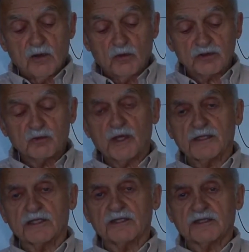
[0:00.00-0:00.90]
was
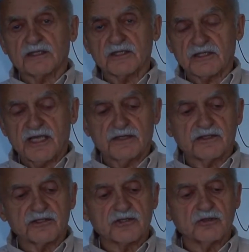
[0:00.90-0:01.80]
one that said
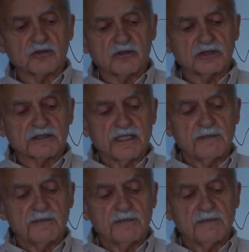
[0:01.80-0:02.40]
that you could,